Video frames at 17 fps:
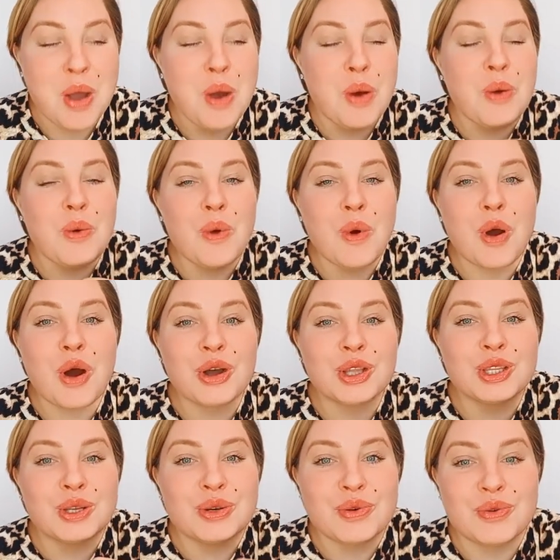
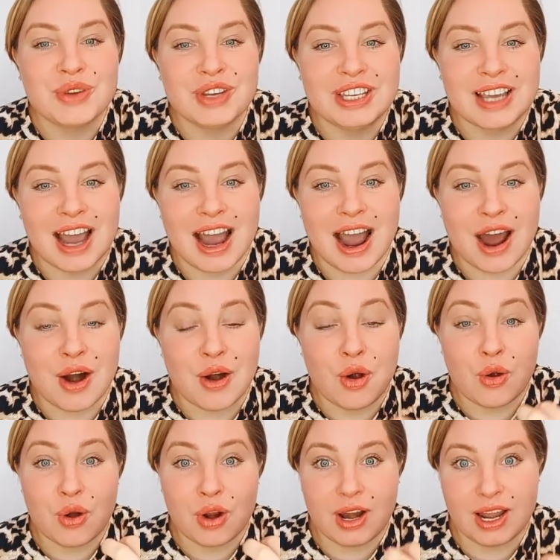what we are
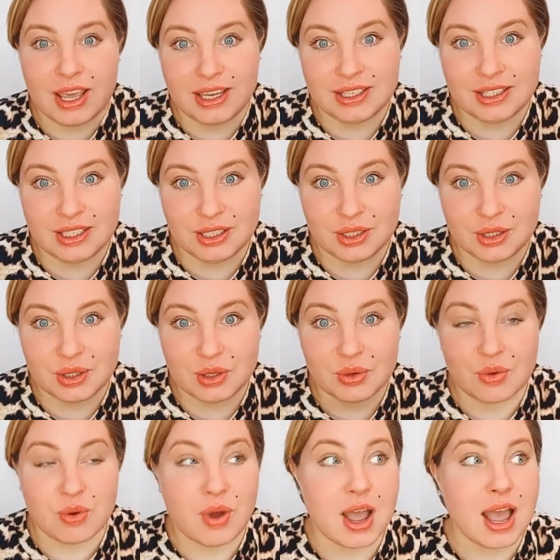relating
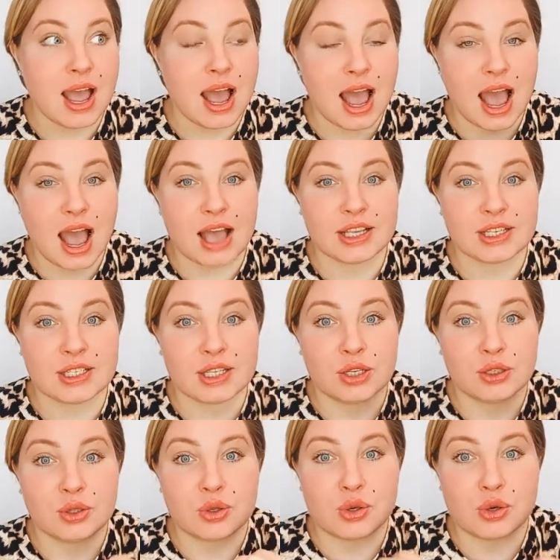to as
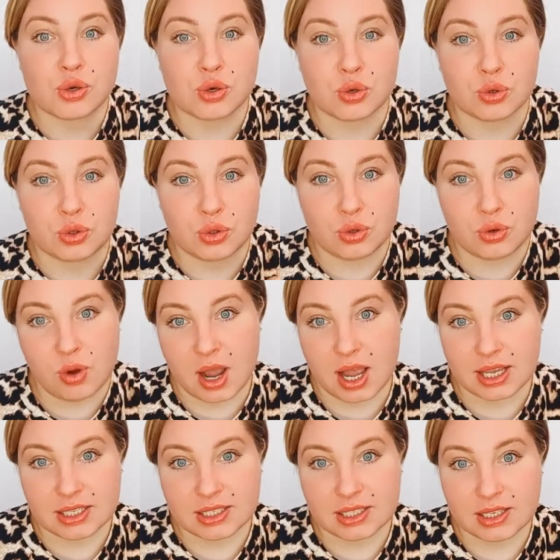true to
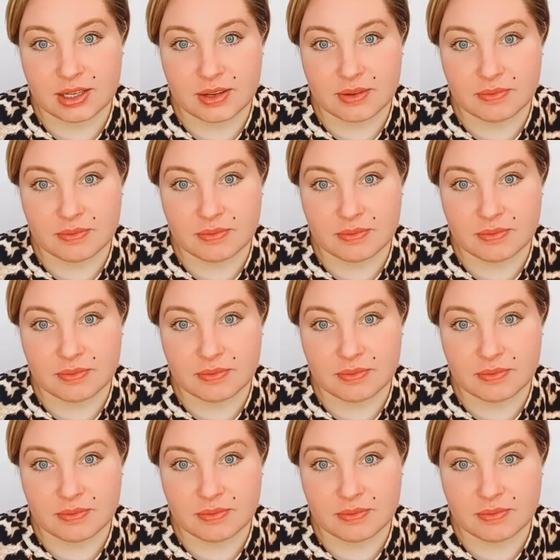us.